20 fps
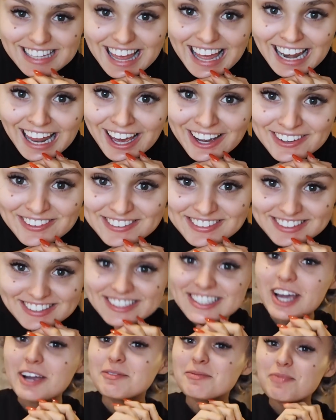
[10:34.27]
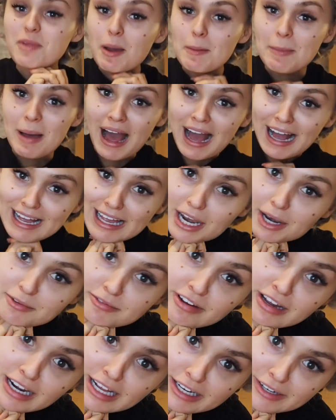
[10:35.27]
Hello. So, I'm back and I'm
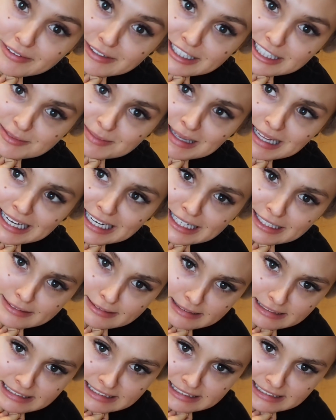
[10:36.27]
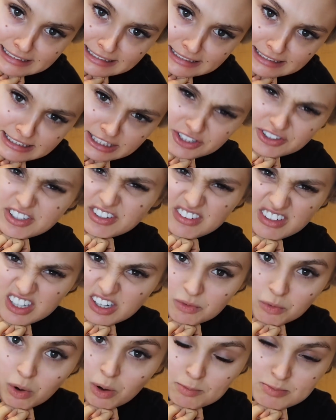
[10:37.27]
finally going to explain I don't even
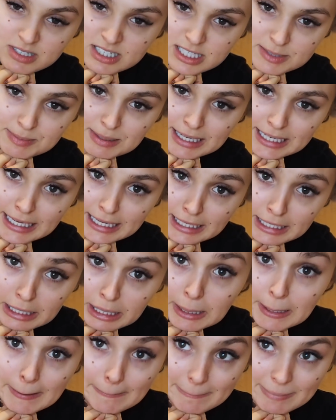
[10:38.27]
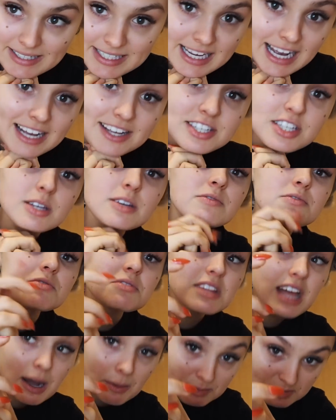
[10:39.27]
know what I'm explaining. But yeah, so
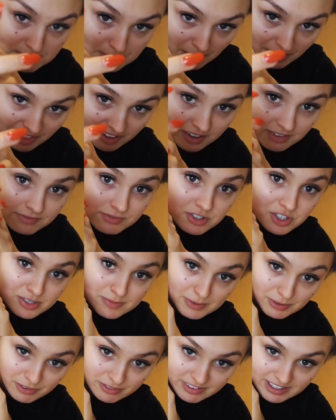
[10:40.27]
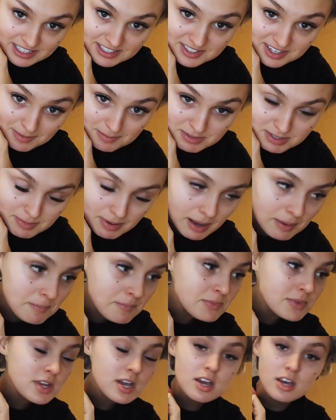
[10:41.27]
that was mother. Just been on FaceTime to mum
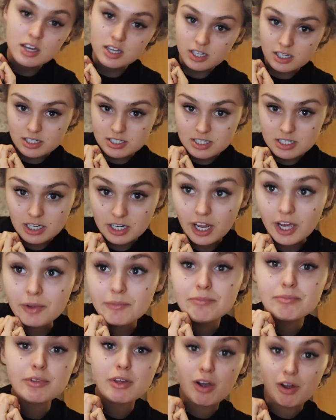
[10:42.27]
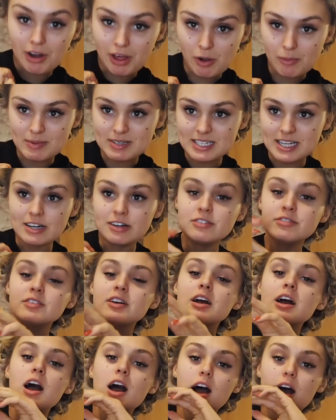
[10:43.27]
because, you know, can't help myself.
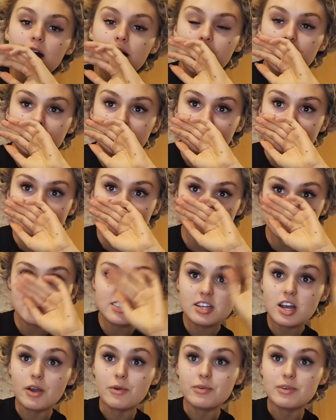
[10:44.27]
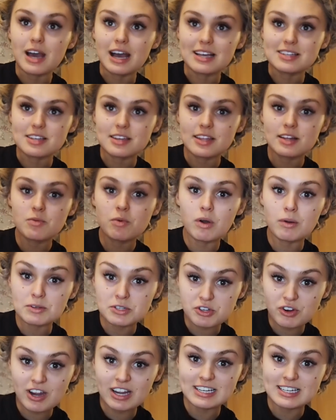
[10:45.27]
Um, so yes, I think what I
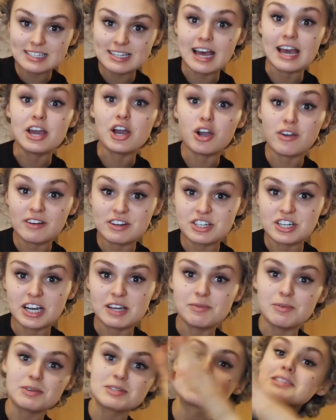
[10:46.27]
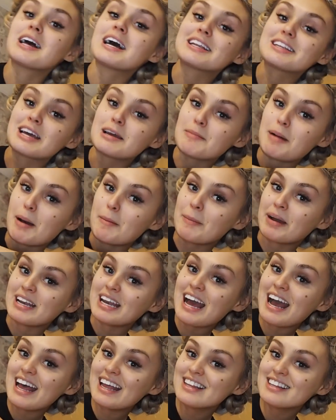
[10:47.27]
was trying to say originally was that I'm at my
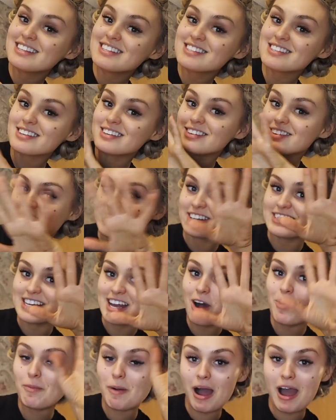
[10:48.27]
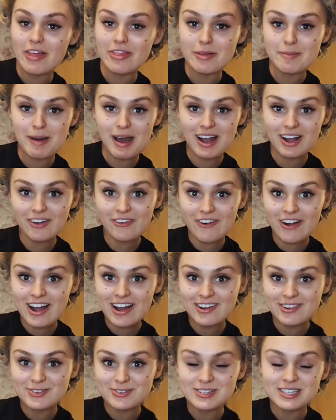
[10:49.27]
nan's. You can tell by the
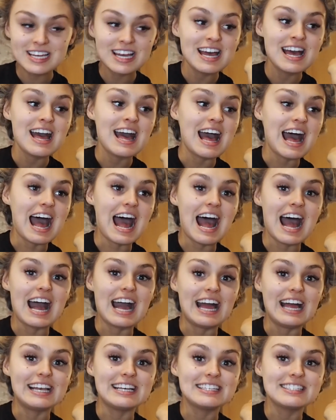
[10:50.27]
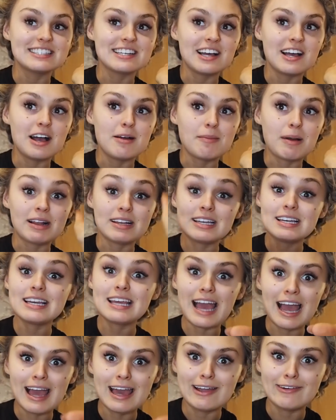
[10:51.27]
background, and um, I didn't
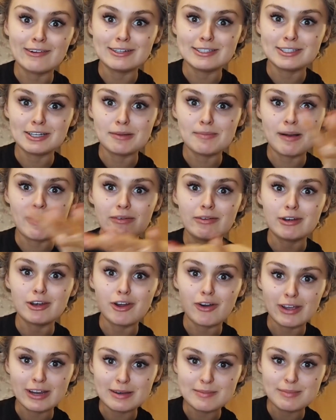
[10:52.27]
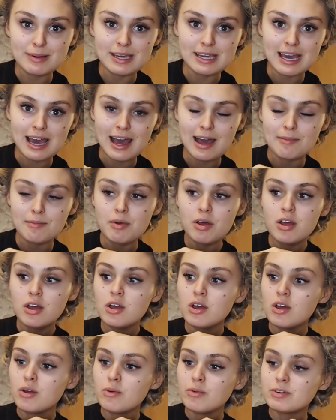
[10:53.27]
get here until about nine p.m.,
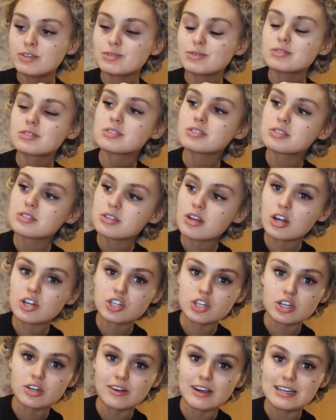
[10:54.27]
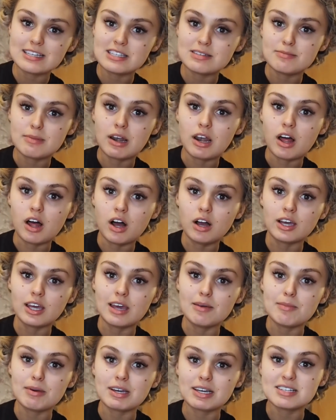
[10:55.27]
which was such a crazy
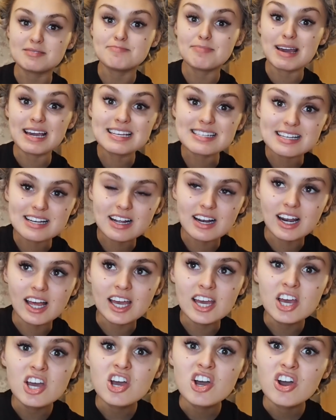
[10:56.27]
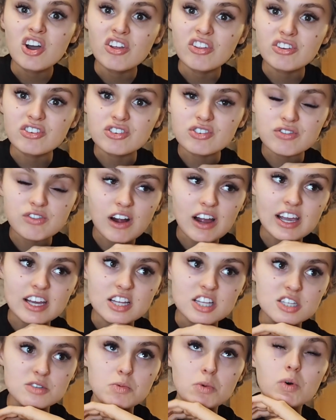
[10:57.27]
malarkey because basically the
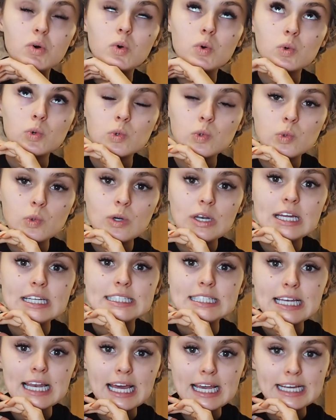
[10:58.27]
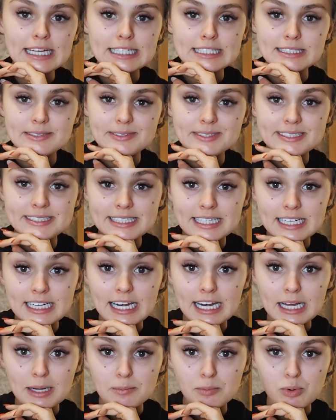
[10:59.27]
trains were all delayed because of
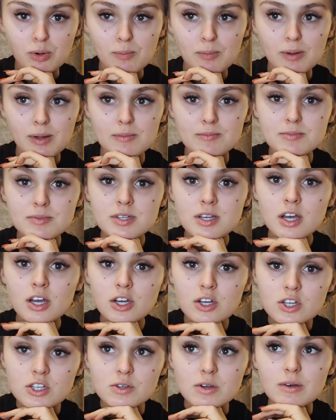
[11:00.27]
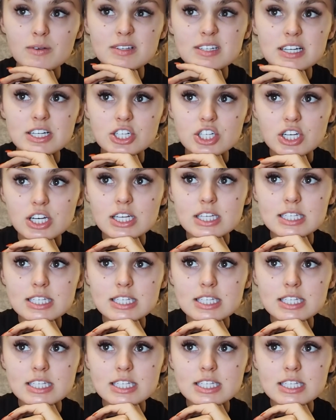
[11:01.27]
signalling problems. So I was literally